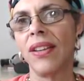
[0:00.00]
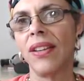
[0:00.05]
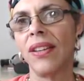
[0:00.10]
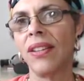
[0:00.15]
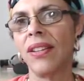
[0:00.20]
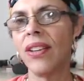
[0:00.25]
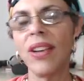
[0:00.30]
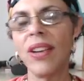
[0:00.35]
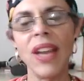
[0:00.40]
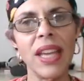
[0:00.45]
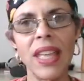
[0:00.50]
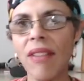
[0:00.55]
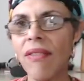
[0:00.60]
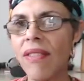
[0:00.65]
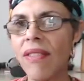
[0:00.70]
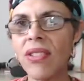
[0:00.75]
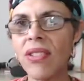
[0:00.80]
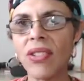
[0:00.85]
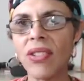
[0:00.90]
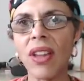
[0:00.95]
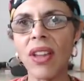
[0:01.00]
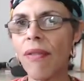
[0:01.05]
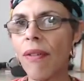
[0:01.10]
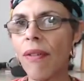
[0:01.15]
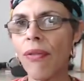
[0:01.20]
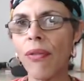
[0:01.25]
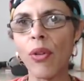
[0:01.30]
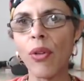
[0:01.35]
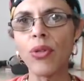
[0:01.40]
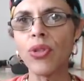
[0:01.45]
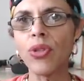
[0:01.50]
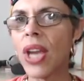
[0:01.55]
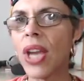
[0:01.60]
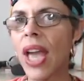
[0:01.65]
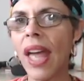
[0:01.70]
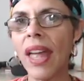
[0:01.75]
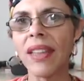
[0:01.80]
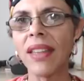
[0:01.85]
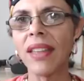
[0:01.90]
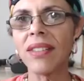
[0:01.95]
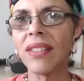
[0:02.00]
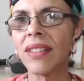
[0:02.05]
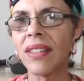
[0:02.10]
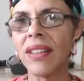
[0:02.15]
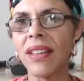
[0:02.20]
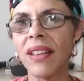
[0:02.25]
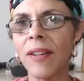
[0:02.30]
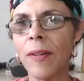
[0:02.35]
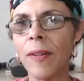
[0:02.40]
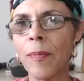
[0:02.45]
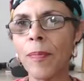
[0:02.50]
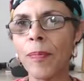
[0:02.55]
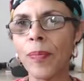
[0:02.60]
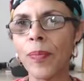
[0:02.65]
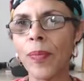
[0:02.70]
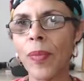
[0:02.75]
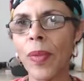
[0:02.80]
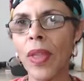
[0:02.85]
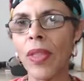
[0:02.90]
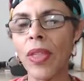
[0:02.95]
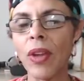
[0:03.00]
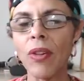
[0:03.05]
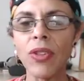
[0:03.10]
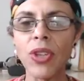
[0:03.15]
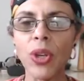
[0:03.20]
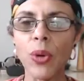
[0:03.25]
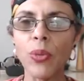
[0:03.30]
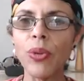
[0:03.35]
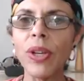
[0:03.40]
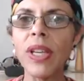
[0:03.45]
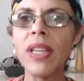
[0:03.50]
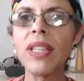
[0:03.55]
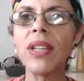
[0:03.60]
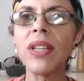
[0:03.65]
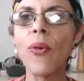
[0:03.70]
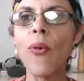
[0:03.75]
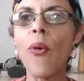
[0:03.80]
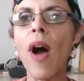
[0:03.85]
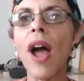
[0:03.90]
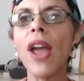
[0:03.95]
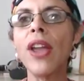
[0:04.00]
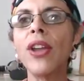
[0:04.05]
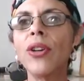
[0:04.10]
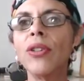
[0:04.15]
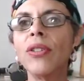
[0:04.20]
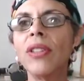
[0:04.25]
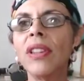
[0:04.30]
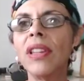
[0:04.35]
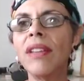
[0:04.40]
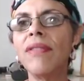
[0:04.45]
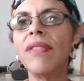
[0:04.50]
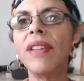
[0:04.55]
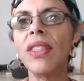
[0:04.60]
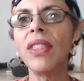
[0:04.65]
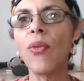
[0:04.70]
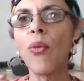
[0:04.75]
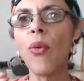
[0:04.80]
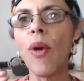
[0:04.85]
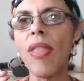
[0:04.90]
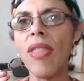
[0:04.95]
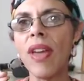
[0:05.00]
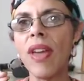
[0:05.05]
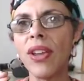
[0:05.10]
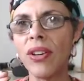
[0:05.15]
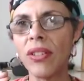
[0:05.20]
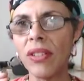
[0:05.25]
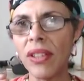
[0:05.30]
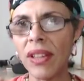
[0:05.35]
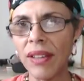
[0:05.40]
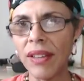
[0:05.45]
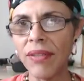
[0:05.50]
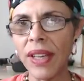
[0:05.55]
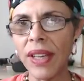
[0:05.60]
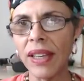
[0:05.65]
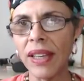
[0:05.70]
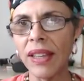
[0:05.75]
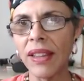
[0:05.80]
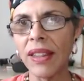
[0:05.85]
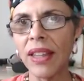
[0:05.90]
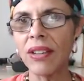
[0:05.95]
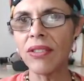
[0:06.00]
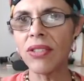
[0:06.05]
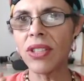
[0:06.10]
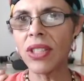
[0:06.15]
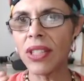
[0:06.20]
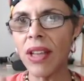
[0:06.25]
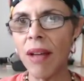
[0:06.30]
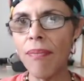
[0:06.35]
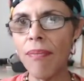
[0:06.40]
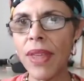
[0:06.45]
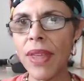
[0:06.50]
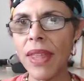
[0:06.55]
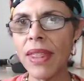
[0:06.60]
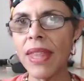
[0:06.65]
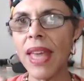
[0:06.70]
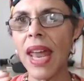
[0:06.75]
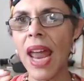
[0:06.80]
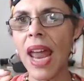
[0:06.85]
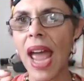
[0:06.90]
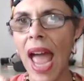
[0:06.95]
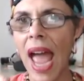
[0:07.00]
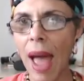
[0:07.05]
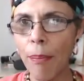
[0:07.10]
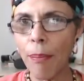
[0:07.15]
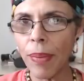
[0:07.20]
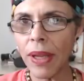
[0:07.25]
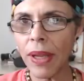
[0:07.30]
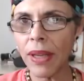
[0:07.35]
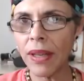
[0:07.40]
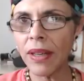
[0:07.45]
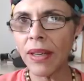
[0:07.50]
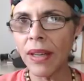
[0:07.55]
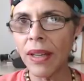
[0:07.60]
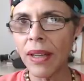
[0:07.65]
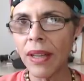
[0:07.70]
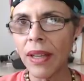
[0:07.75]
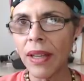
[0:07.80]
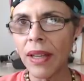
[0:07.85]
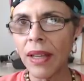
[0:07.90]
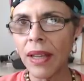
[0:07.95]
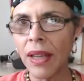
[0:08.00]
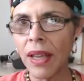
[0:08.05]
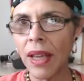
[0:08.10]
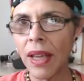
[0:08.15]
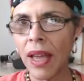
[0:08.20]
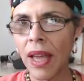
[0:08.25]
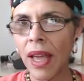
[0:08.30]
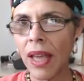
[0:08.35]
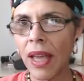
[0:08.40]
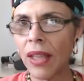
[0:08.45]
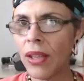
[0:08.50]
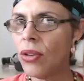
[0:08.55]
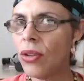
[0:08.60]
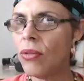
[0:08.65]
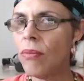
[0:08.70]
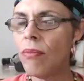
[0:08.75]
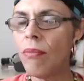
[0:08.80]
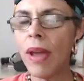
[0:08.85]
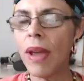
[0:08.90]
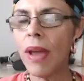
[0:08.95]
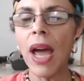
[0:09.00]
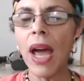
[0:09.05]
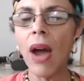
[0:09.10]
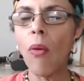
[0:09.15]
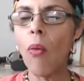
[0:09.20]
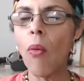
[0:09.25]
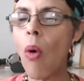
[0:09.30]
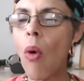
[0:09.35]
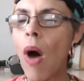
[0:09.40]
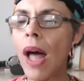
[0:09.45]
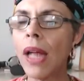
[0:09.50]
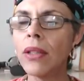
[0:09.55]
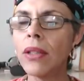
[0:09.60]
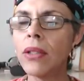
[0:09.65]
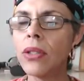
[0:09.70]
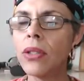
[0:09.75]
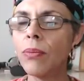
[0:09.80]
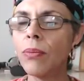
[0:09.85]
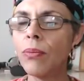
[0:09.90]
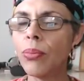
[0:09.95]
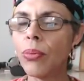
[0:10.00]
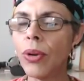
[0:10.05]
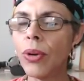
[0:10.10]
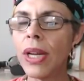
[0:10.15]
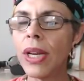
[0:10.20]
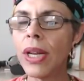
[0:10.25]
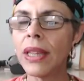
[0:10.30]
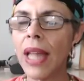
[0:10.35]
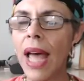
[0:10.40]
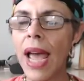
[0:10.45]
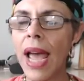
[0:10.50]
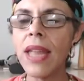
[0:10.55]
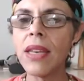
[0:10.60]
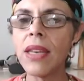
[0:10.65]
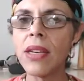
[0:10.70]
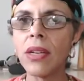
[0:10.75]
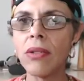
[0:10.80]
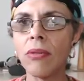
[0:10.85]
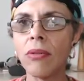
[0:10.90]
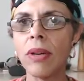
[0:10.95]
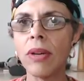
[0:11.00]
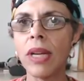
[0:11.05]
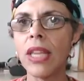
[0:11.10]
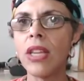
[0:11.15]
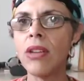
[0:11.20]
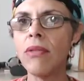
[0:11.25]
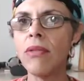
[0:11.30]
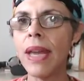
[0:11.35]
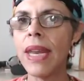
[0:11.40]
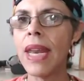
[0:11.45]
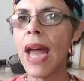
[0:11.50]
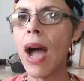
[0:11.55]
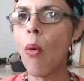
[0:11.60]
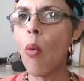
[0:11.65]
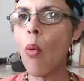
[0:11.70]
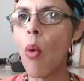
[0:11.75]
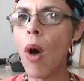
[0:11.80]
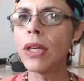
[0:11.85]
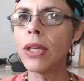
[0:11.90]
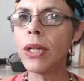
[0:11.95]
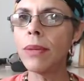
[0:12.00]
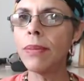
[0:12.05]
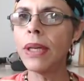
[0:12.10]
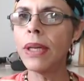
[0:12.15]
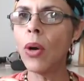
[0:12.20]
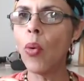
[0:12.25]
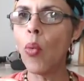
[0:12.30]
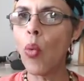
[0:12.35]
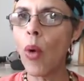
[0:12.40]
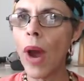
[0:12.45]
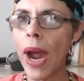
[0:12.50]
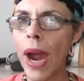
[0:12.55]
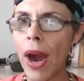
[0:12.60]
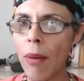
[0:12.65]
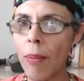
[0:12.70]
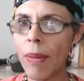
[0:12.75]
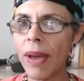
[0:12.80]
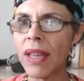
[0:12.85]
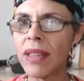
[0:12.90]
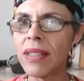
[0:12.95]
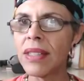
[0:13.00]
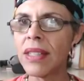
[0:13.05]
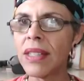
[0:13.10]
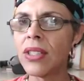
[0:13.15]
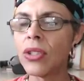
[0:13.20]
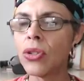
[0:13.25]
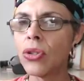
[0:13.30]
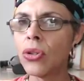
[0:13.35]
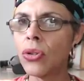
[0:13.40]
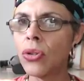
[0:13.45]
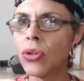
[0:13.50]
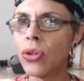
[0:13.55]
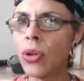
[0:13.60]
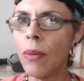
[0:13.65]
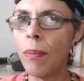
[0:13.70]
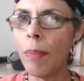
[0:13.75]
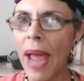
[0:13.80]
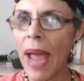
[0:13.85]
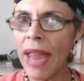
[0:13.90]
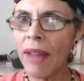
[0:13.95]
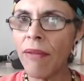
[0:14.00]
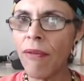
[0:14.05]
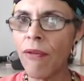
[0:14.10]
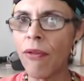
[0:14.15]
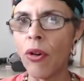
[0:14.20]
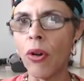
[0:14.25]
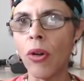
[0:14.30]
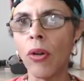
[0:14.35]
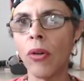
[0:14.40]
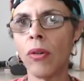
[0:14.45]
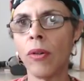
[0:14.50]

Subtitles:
You're not giving yourself a full chance. There is a reason why you're living the way that you're living. There's something that happened, and you may not want to bring light to it, and you may not want to be aware because it's too painful.